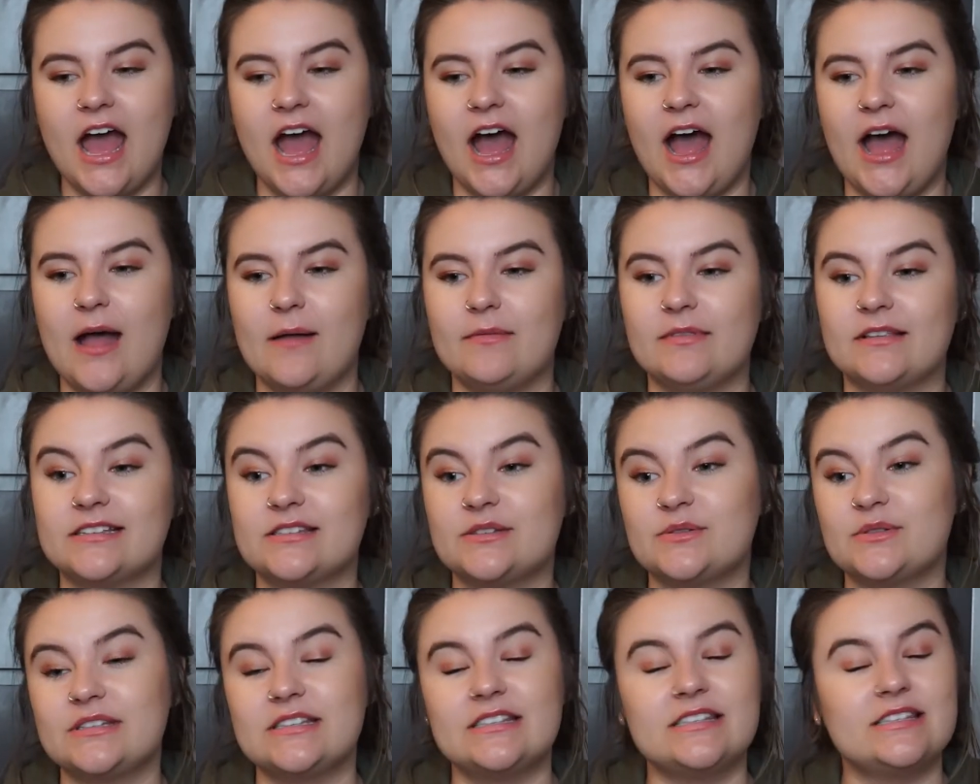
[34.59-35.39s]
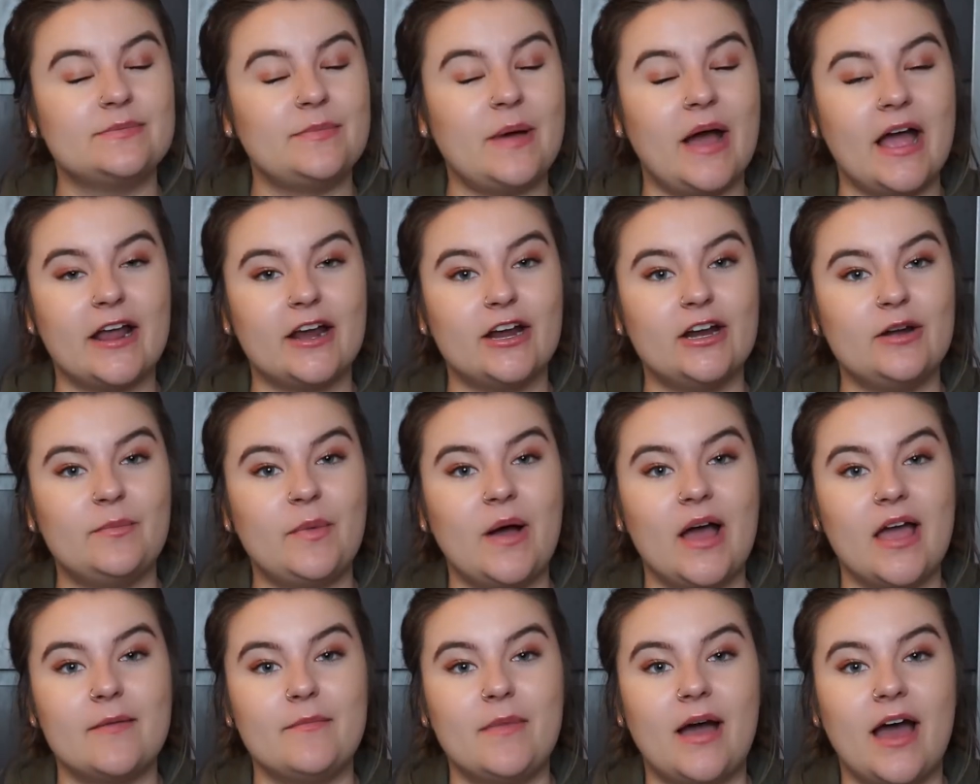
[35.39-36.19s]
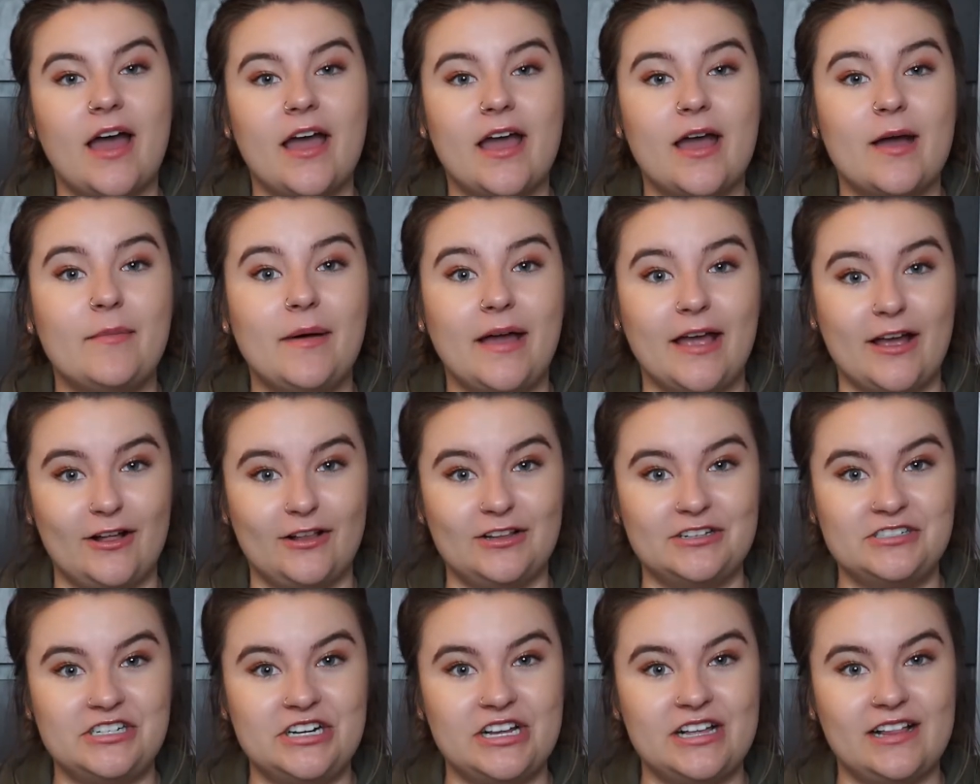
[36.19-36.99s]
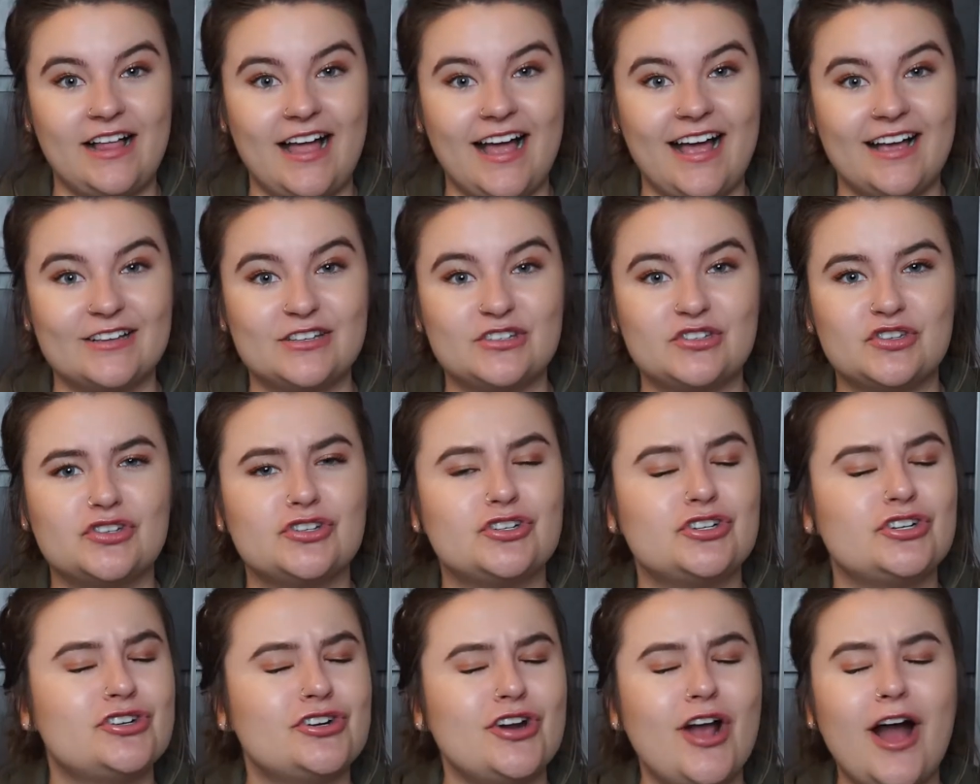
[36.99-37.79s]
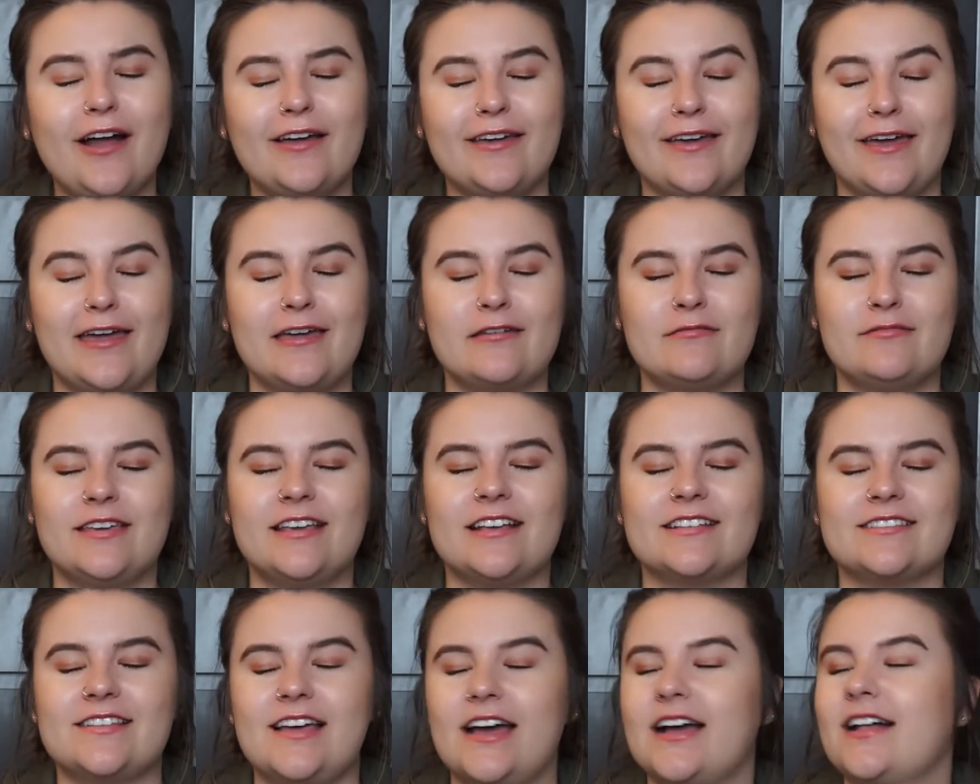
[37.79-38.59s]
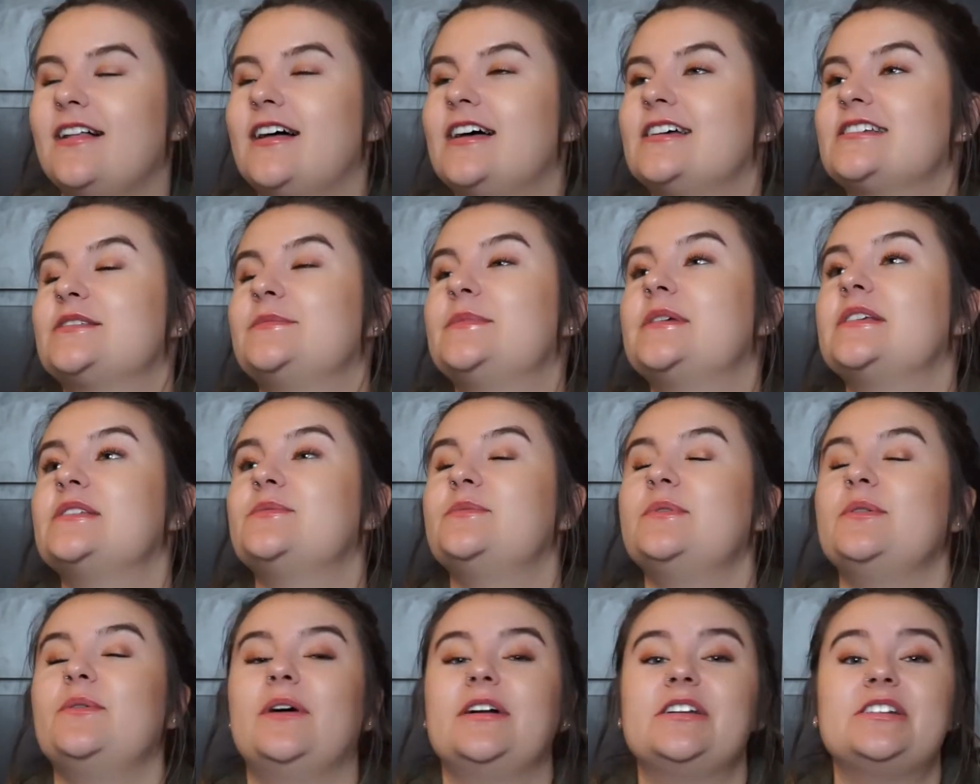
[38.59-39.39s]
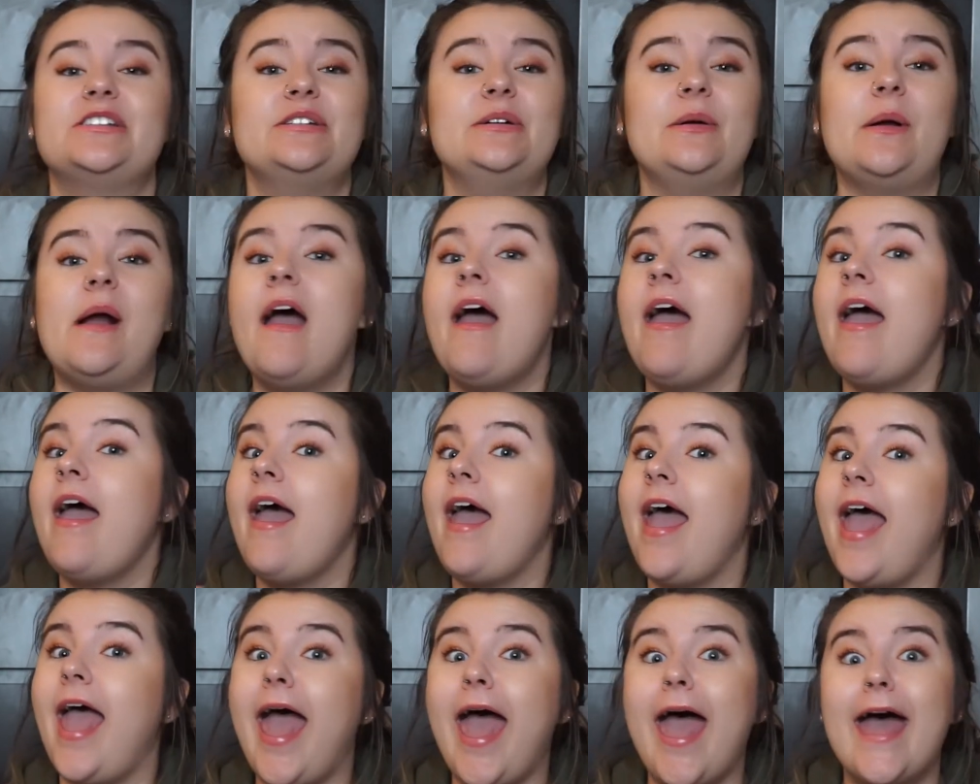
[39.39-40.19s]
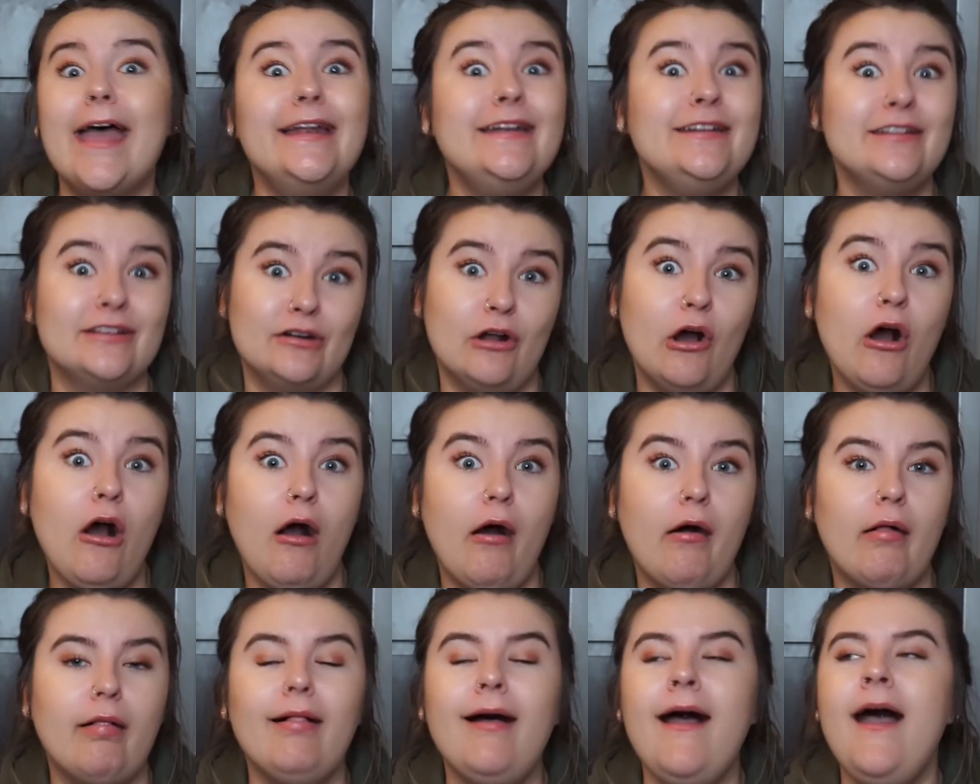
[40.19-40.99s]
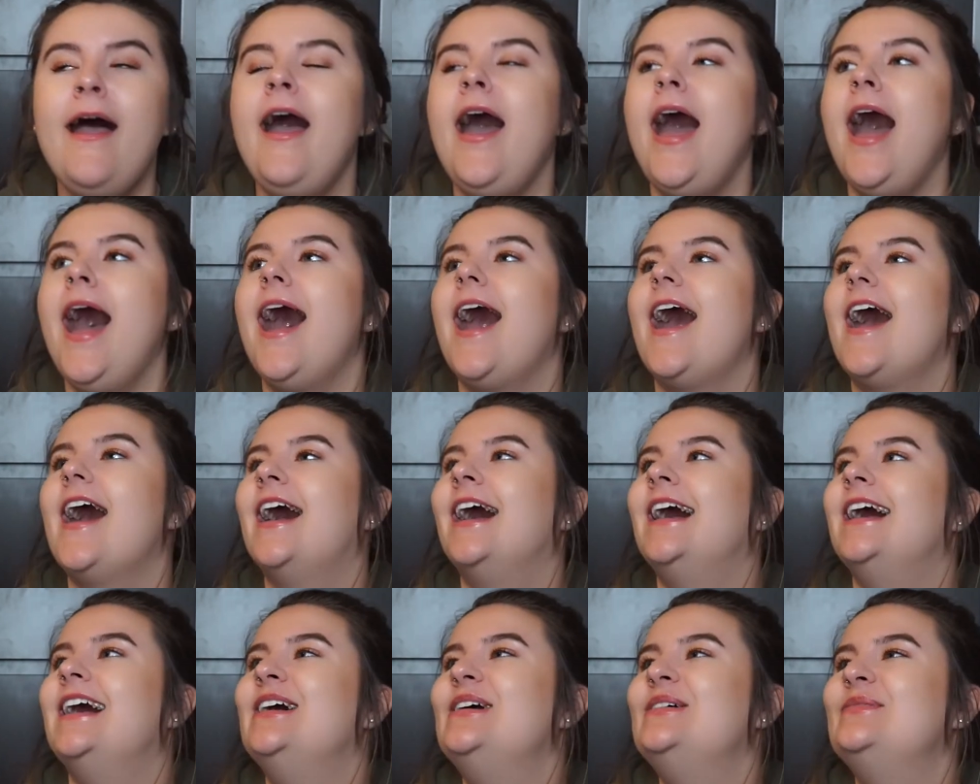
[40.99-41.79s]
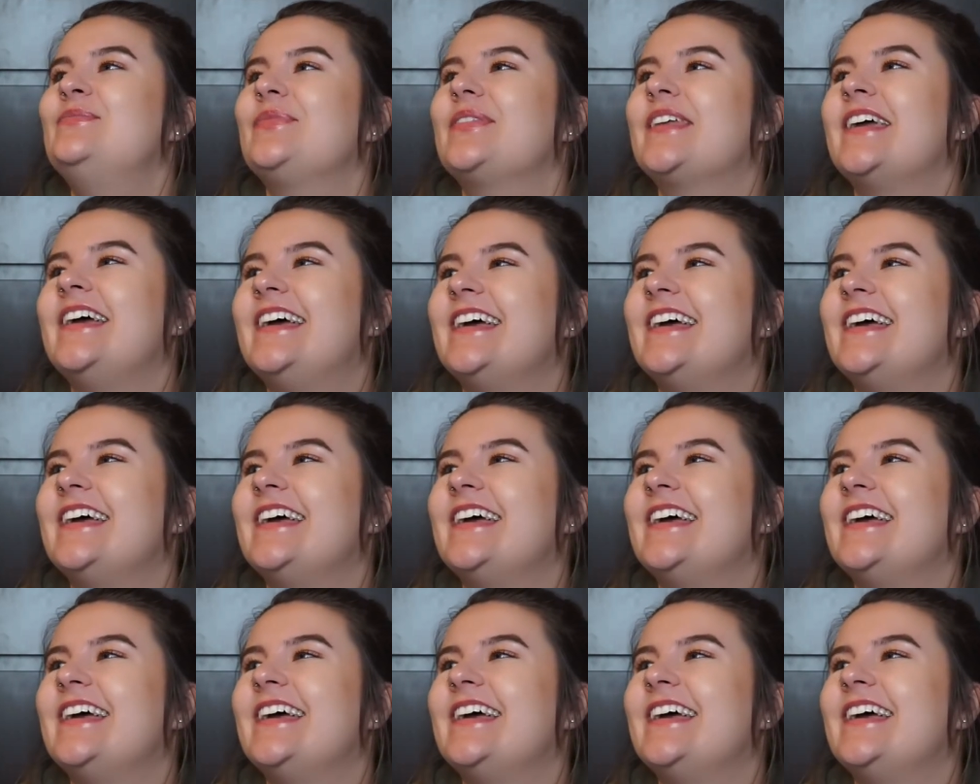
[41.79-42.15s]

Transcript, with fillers: Um, this was inspired by my biology class. Shocking because that class makes me want to end it all. Um,